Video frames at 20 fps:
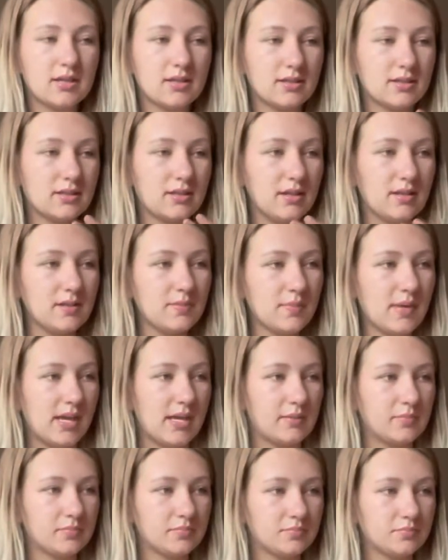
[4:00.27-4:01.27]
excuse
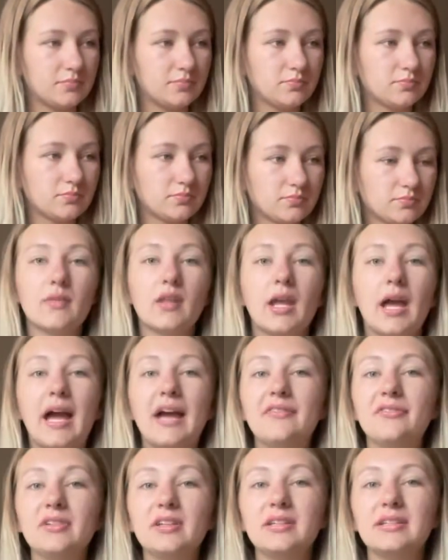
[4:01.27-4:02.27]
me,
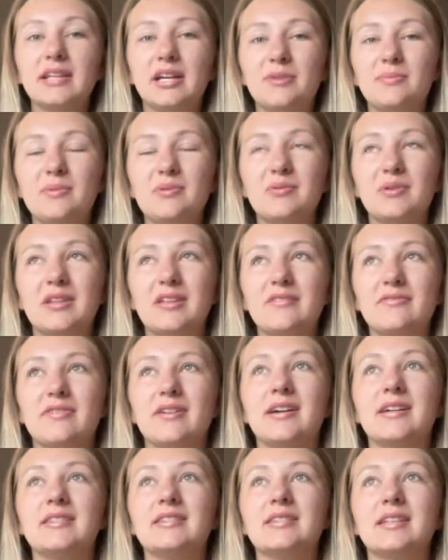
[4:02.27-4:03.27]
I feel like that'd be really
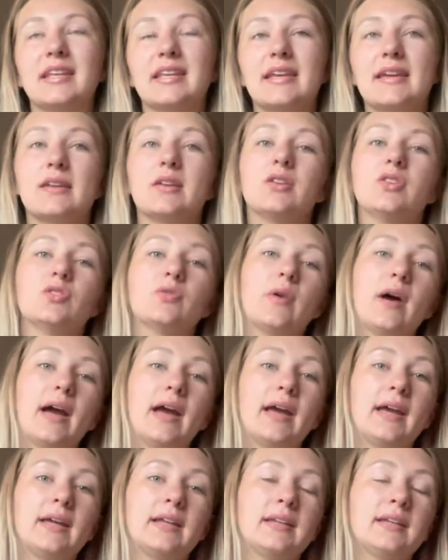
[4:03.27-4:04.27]
fun to like
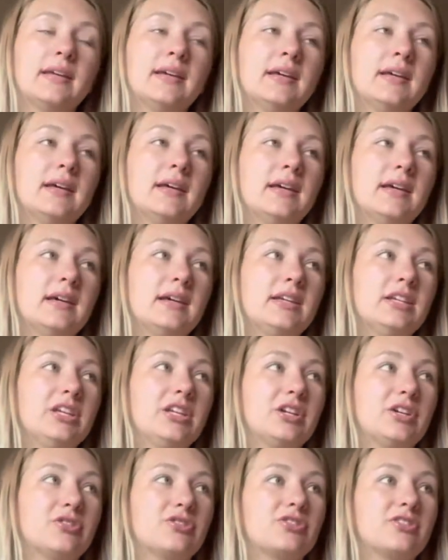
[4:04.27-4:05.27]
intertwine, you
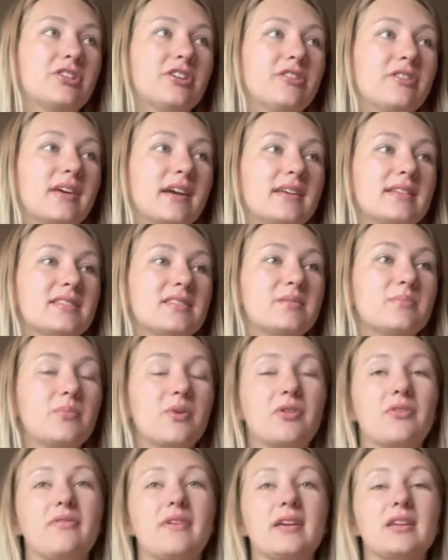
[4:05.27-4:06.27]
know, show you guys some
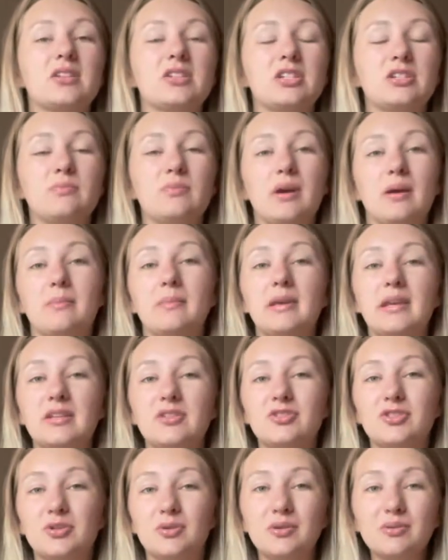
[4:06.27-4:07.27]
motivation by me
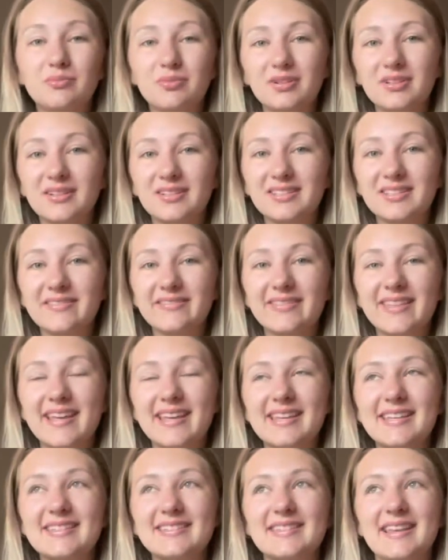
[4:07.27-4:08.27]
doing productive
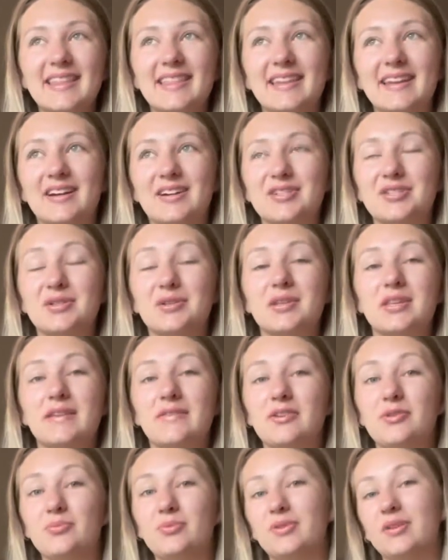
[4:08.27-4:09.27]
things, and then also give
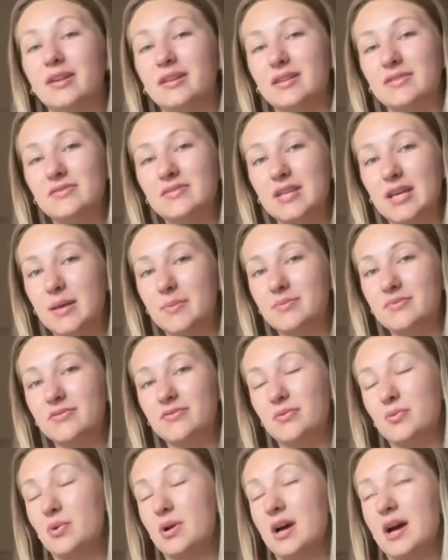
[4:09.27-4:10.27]
you productive tips
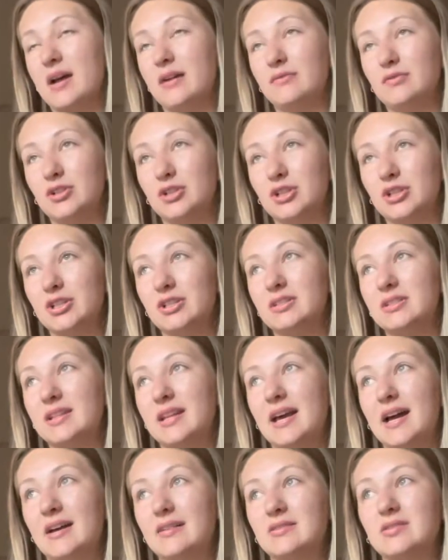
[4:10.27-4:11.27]
from what I've learned
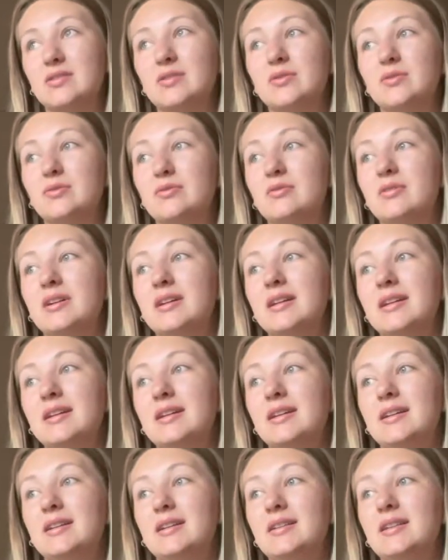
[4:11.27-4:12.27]
and how
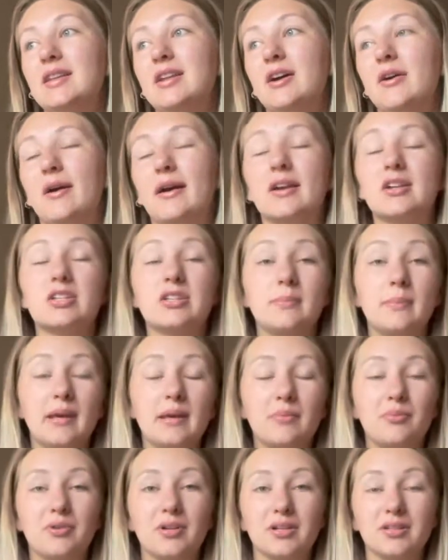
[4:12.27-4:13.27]
to, you know, actually
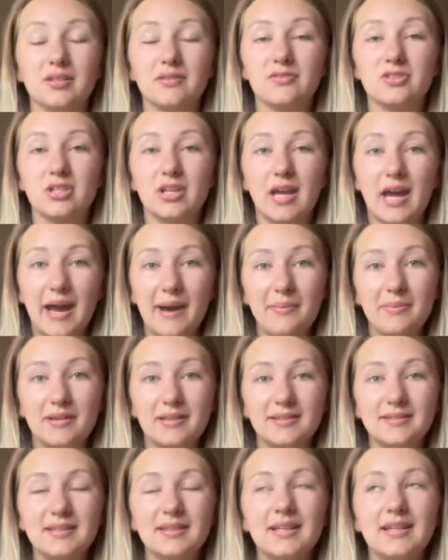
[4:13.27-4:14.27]
make productive shit
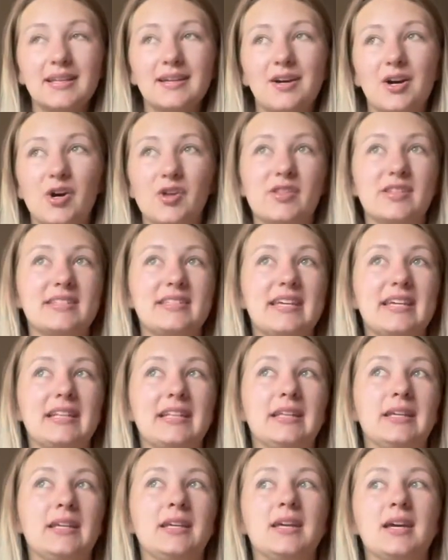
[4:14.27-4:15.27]
happen on the
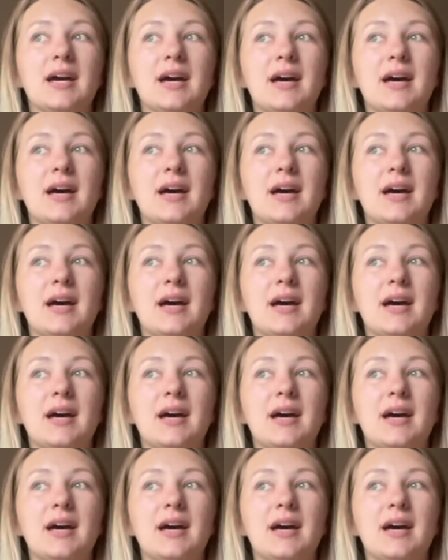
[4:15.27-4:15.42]
daily,